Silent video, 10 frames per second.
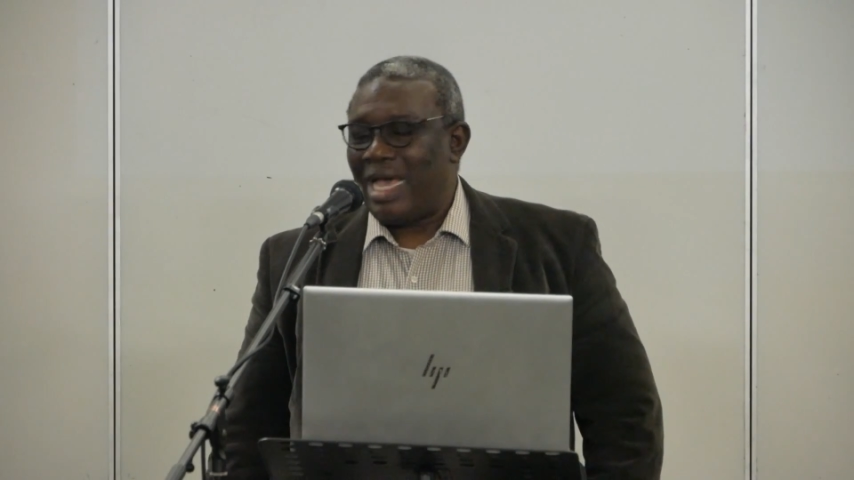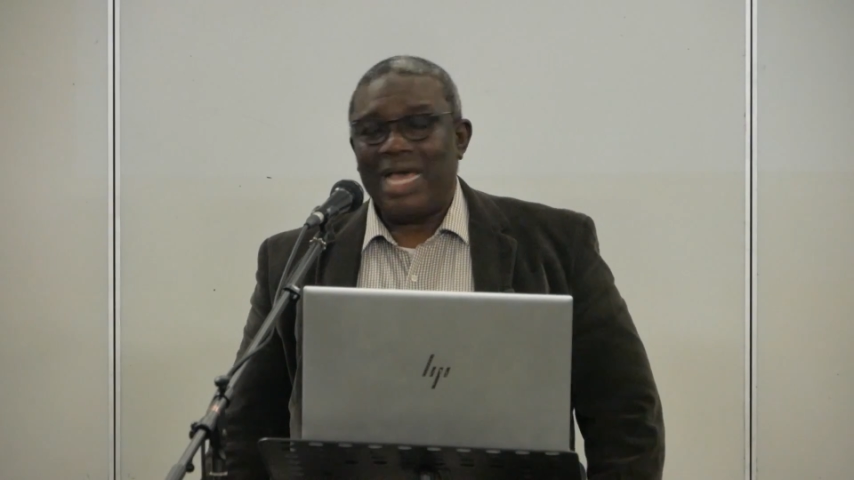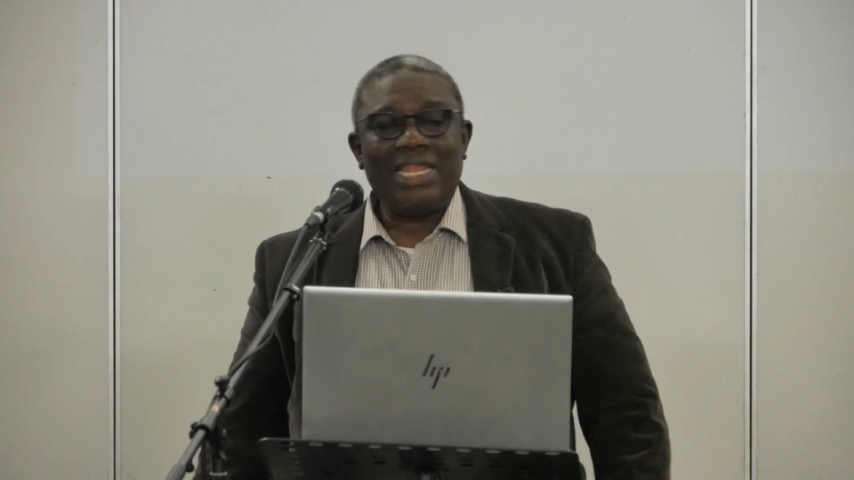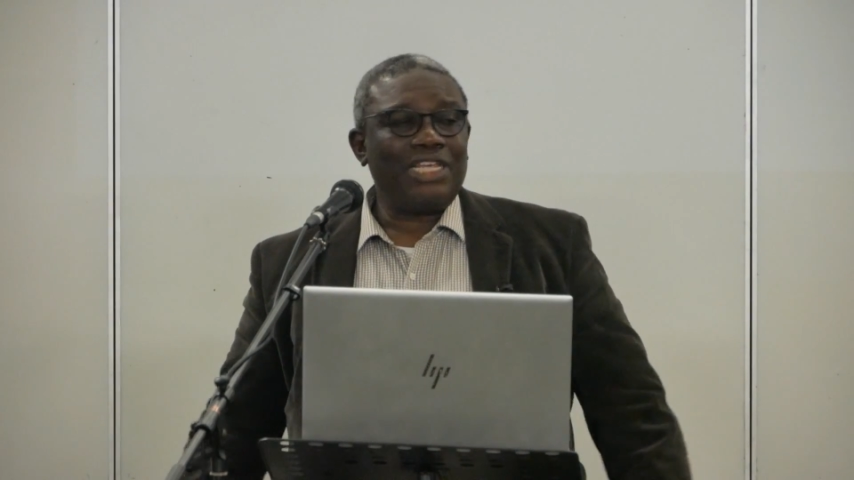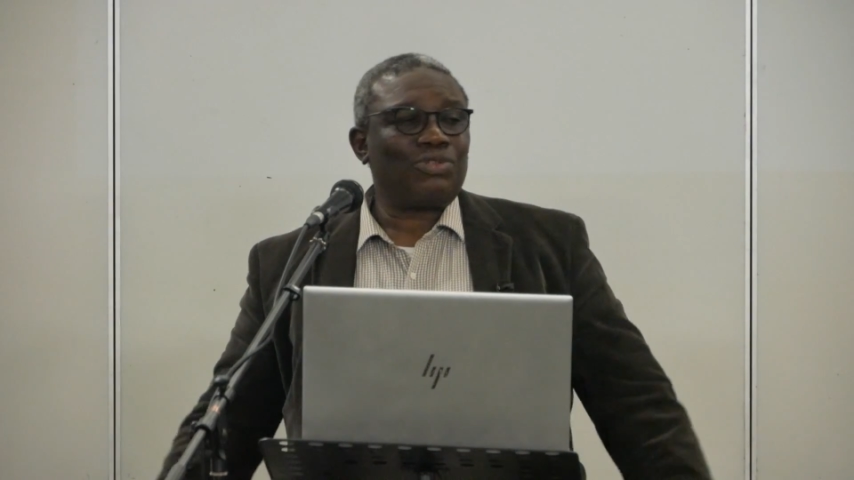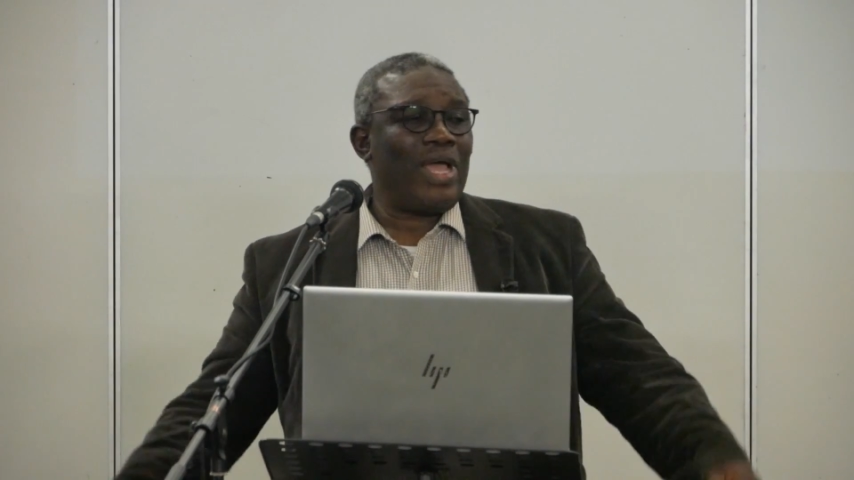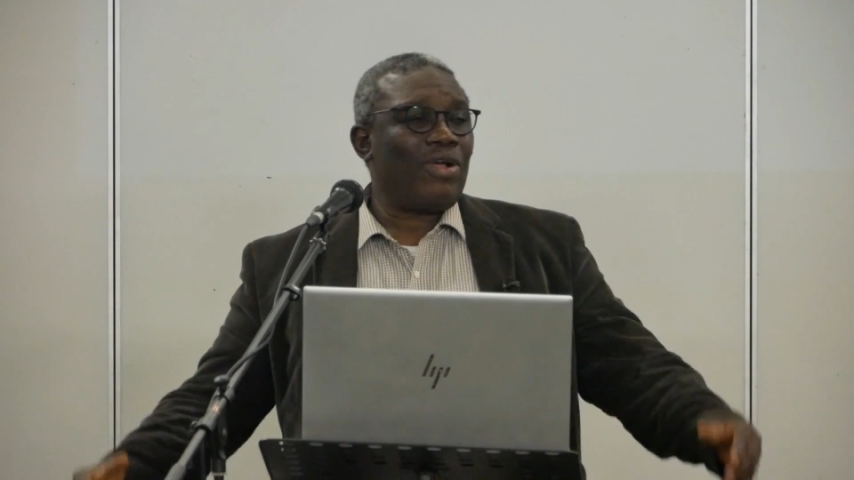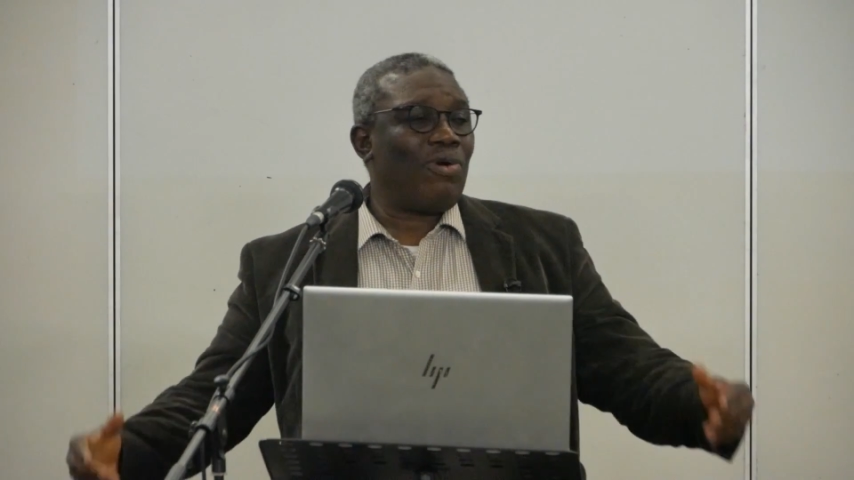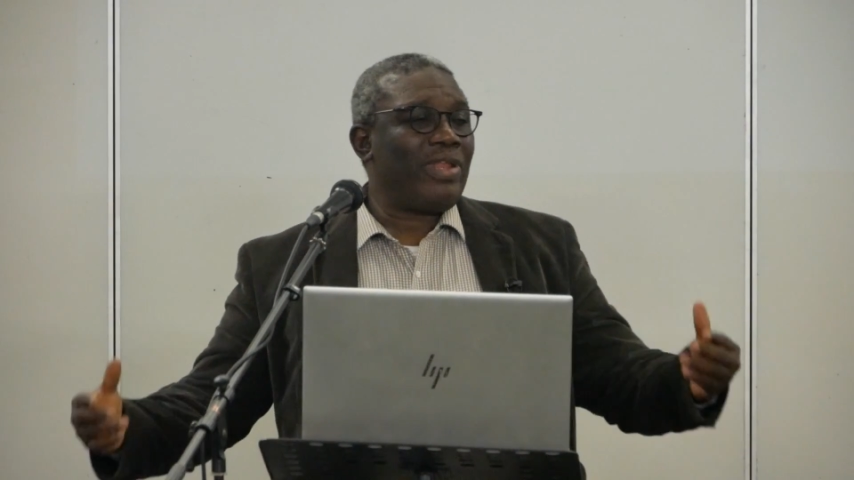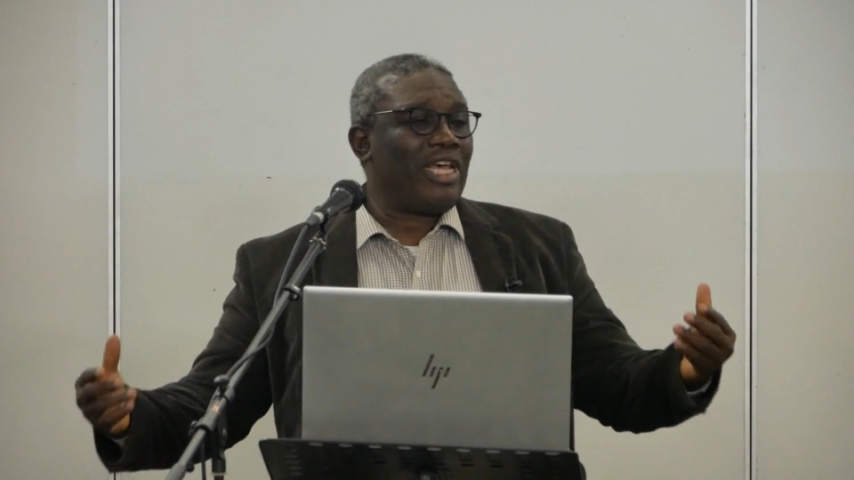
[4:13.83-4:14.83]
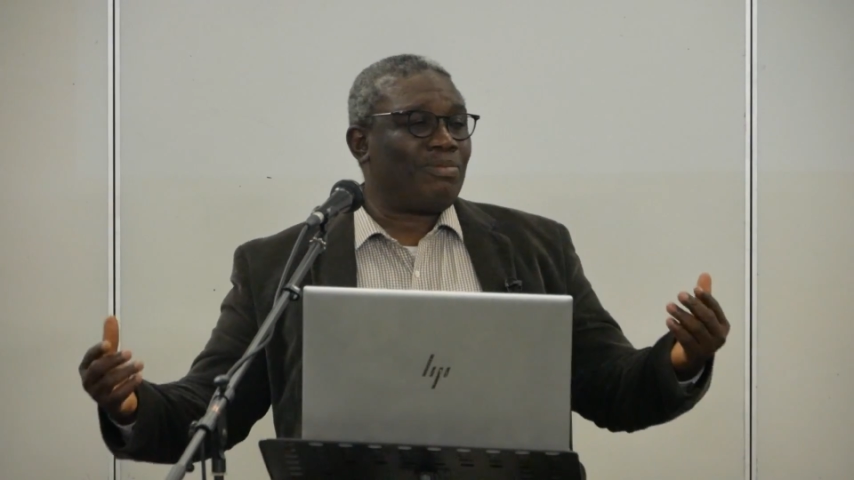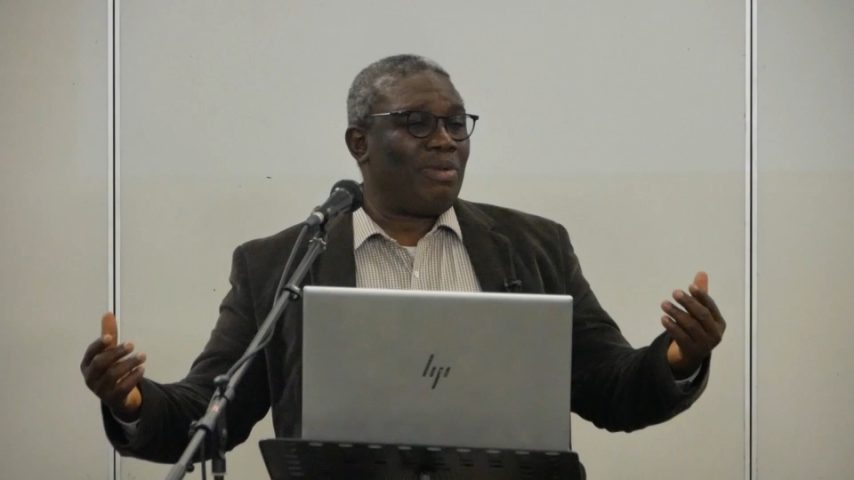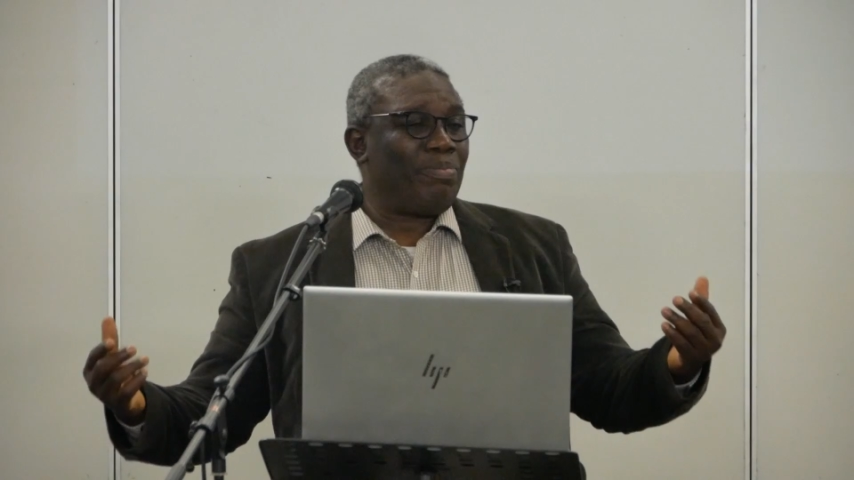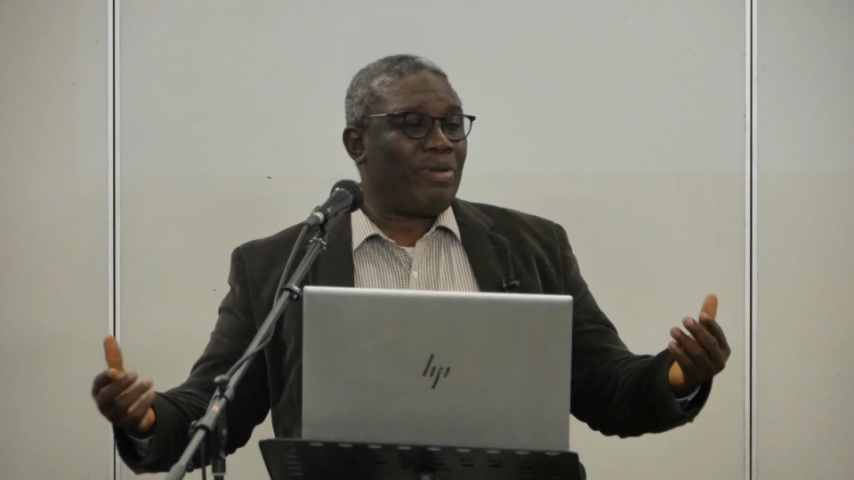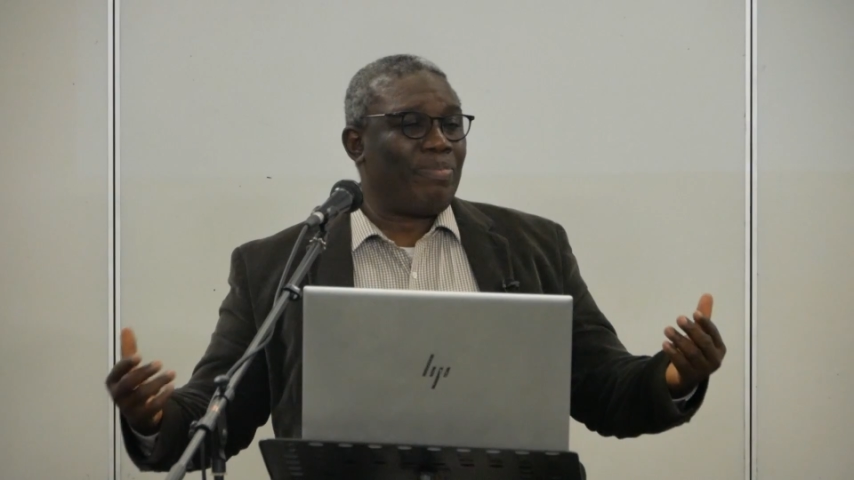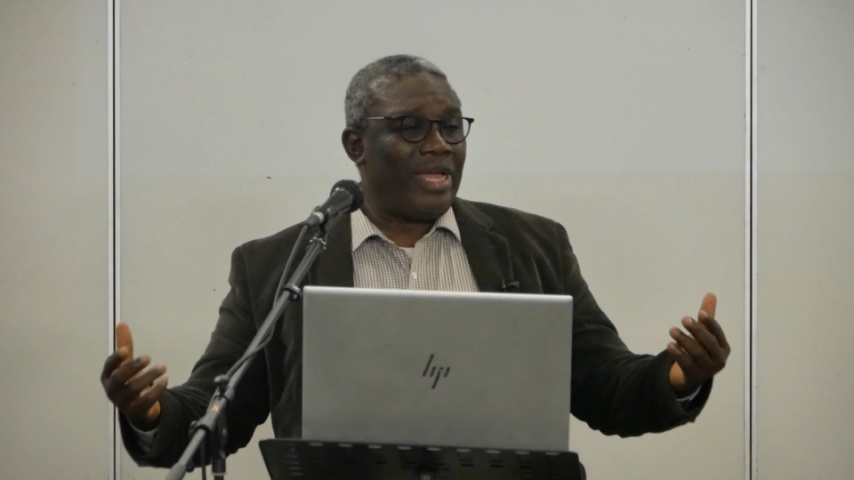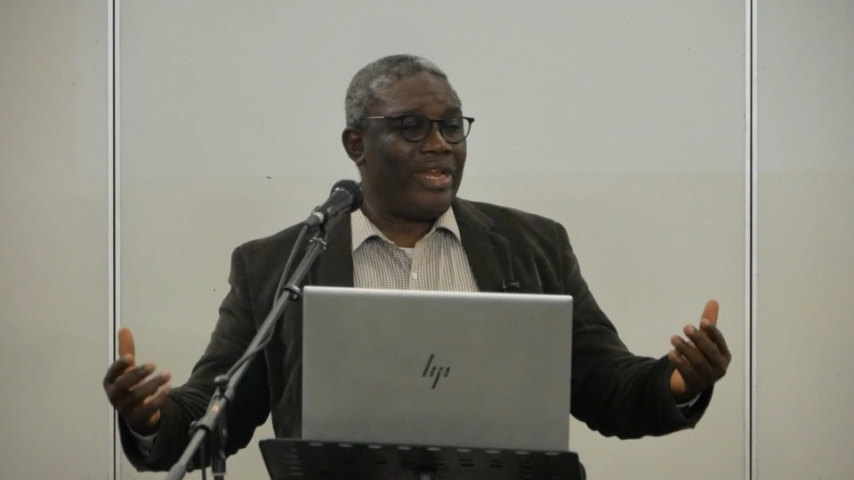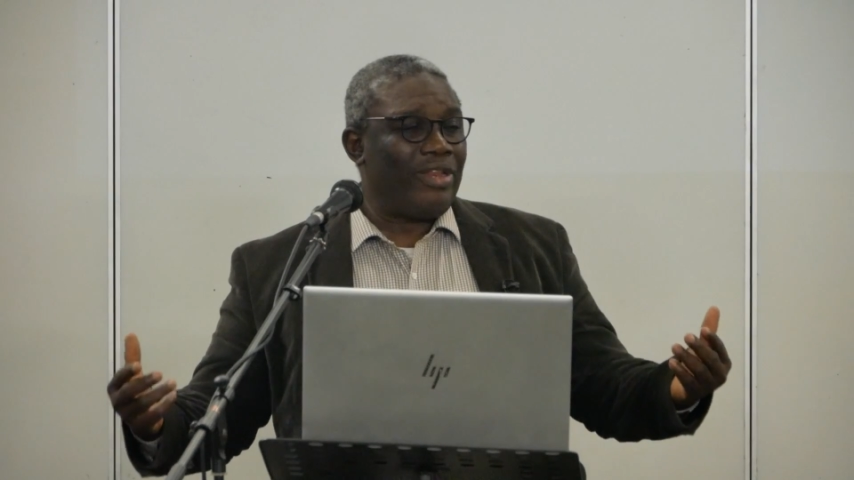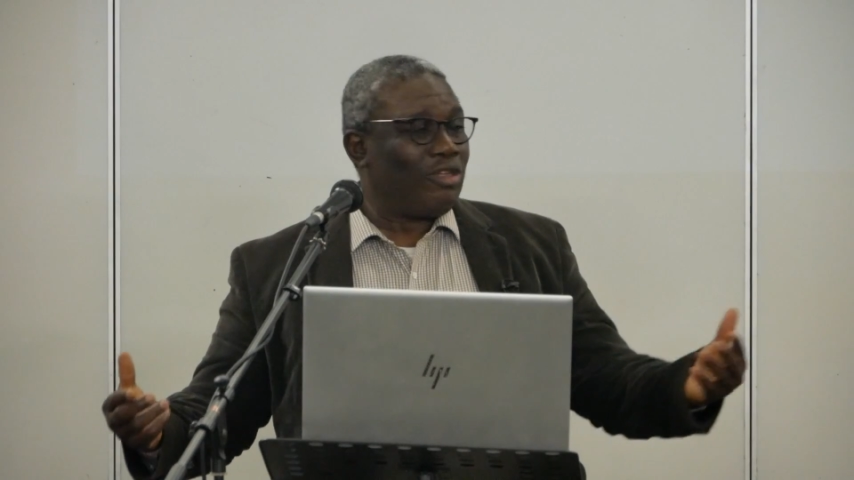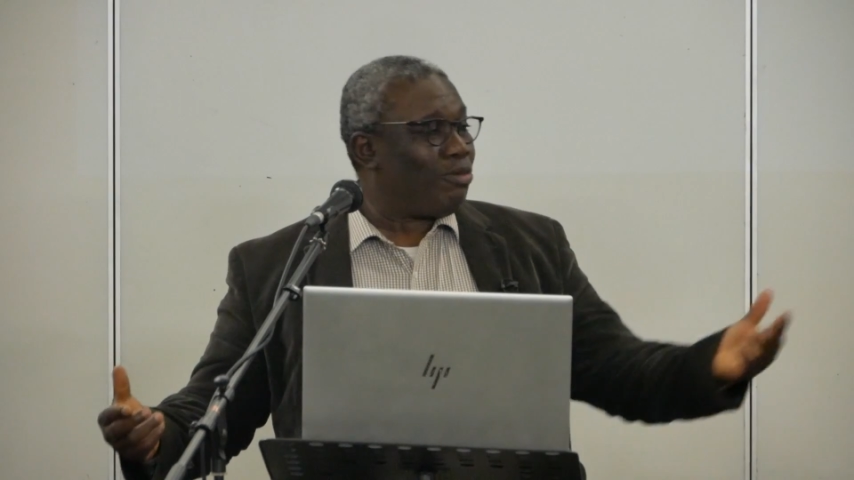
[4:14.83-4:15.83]
And that's where God has been
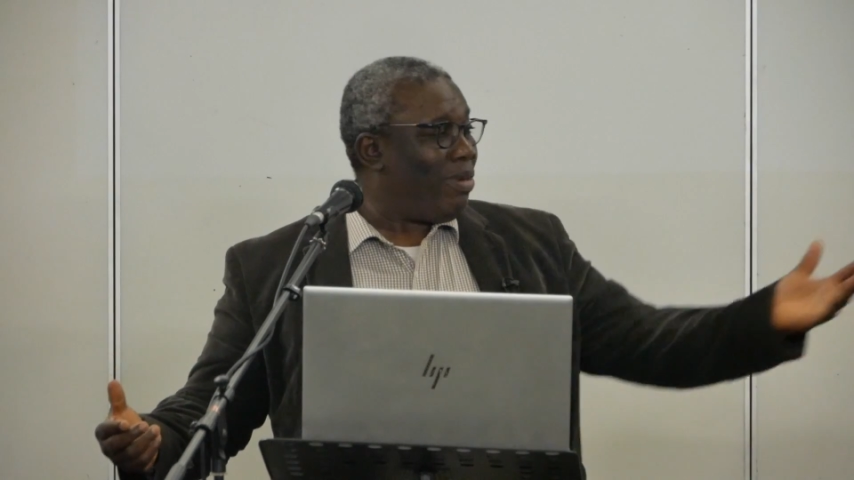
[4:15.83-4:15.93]
preparing us.